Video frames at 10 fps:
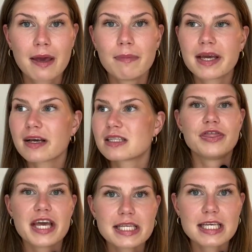because
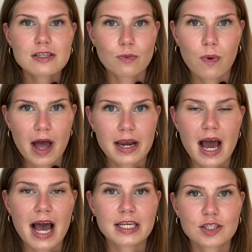this is when
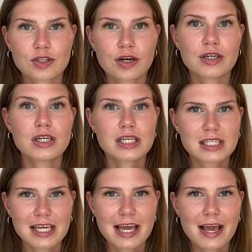I started to
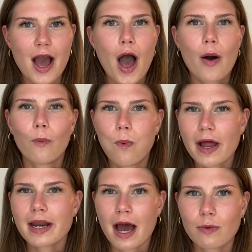see
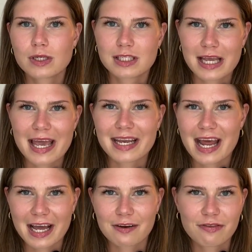when I was saying
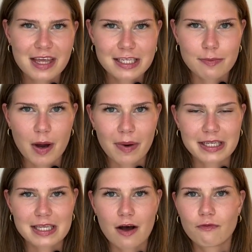negative things about
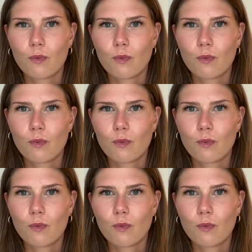myself,